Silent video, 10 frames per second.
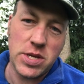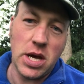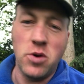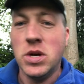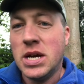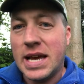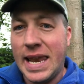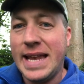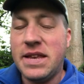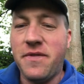So
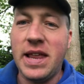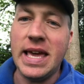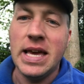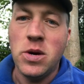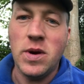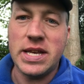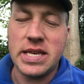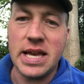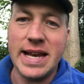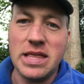collectively, we
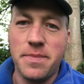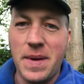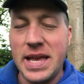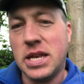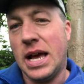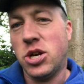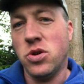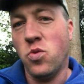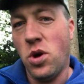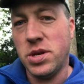decided the best
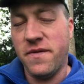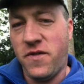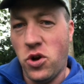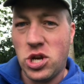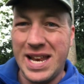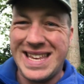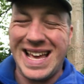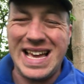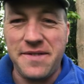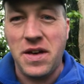action was unfortunately to
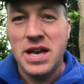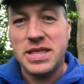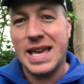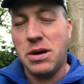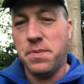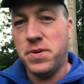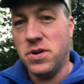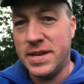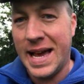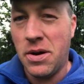have the owl
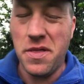put down.